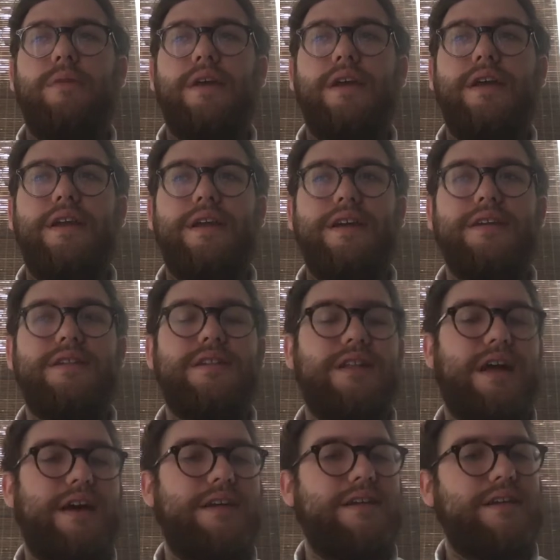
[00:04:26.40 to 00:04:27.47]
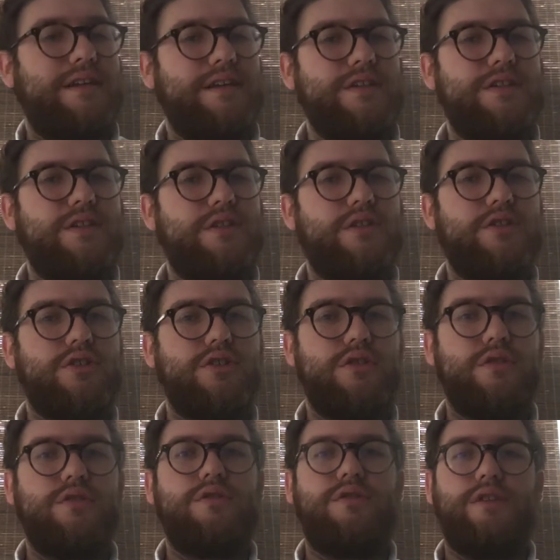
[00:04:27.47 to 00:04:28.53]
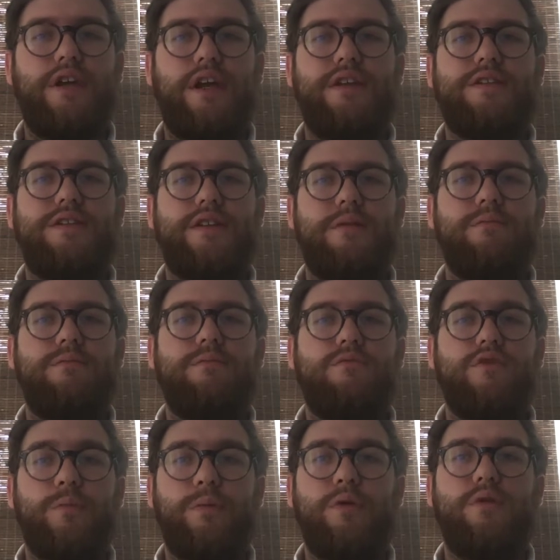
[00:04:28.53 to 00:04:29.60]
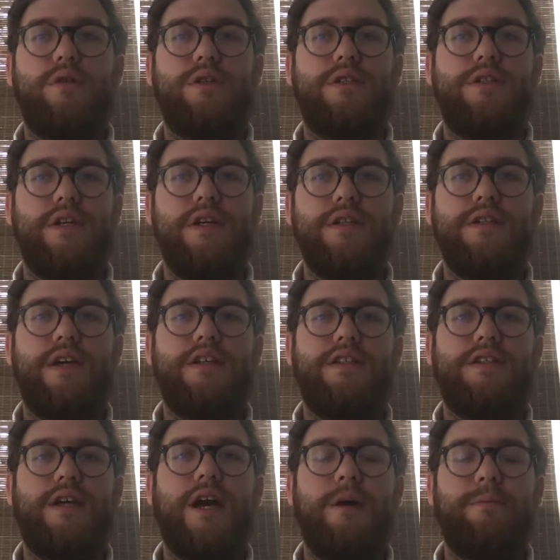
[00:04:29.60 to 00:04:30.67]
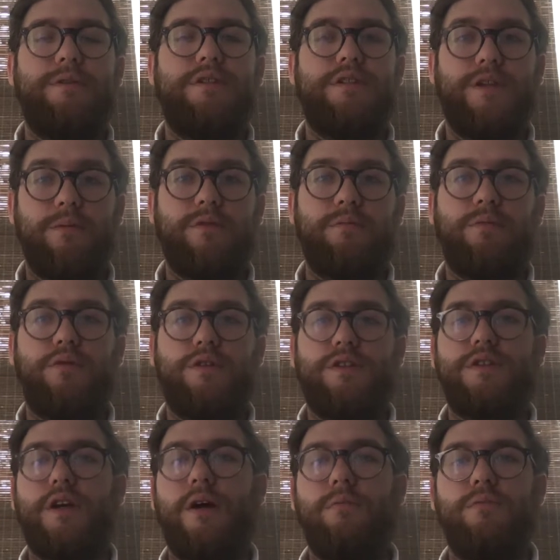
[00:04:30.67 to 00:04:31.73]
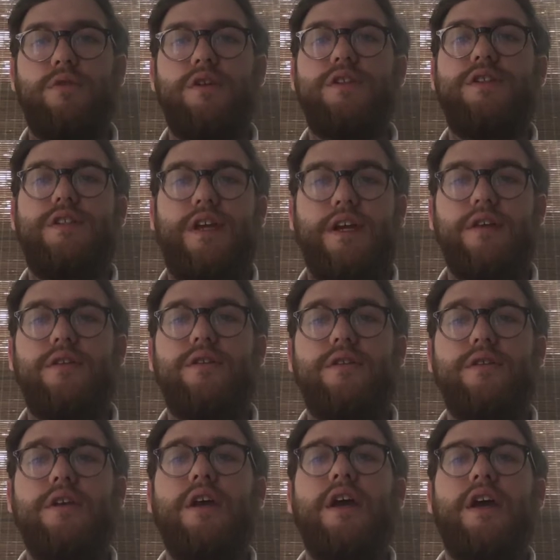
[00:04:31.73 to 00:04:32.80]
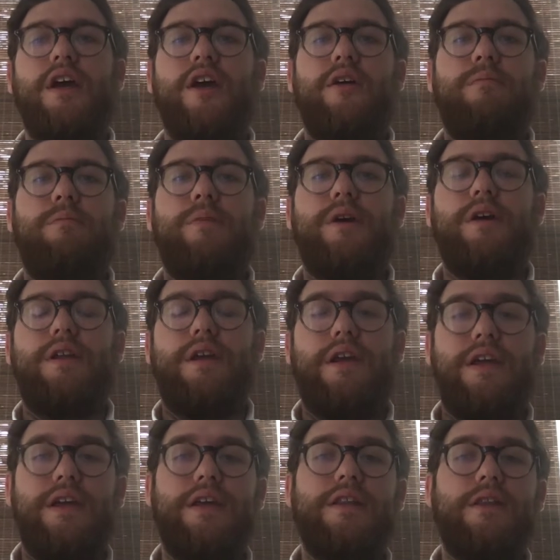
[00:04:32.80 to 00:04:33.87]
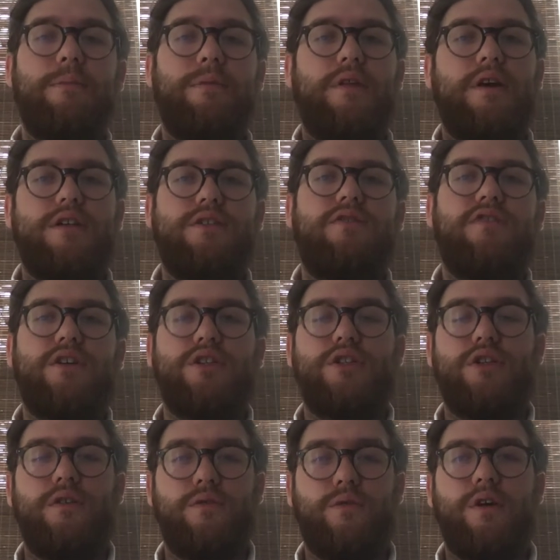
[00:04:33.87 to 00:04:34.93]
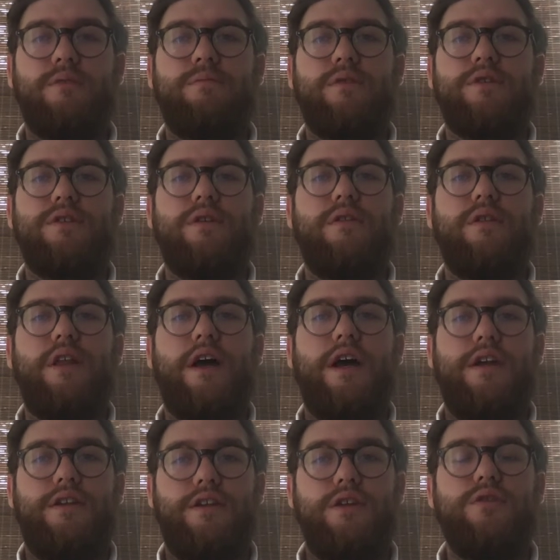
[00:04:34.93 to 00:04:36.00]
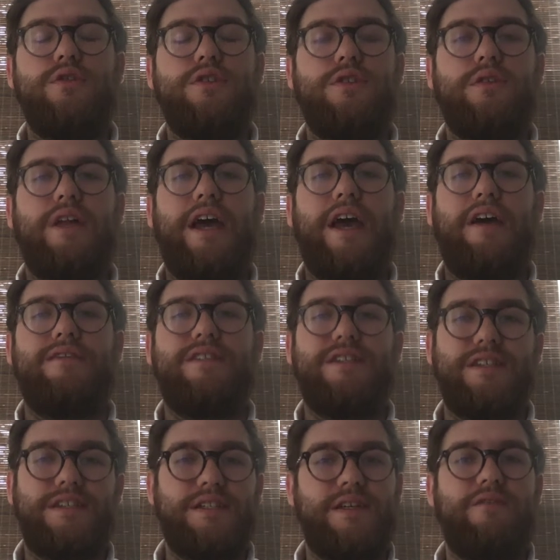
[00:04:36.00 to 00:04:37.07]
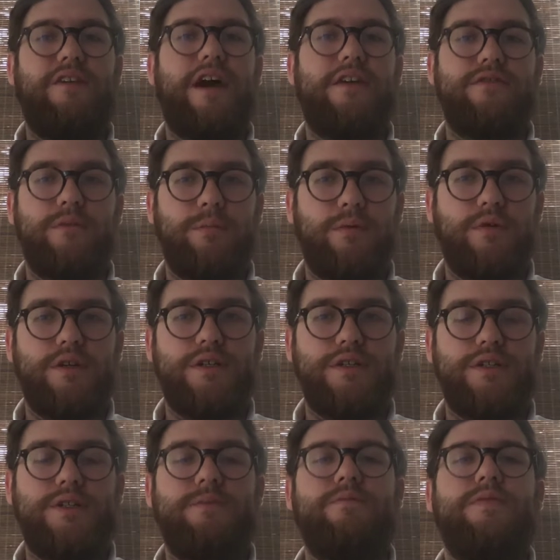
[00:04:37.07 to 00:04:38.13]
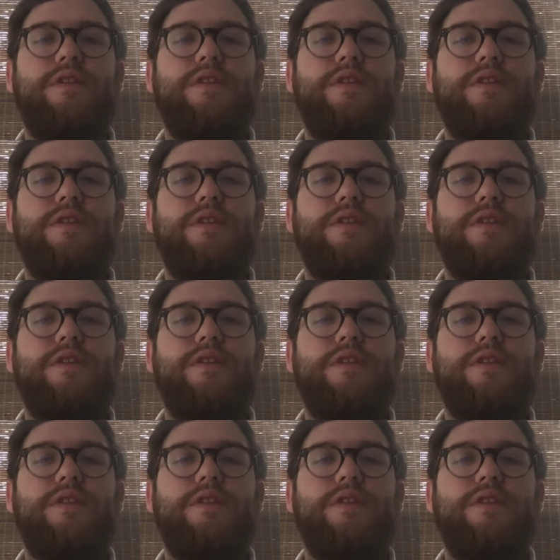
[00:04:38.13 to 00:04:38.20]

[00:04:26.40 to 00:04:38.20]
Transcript: It is a lot easier to create some reports in desktop, and some reports come more standard. But in the plus version of QuickBooks Online, you still have 65 reports.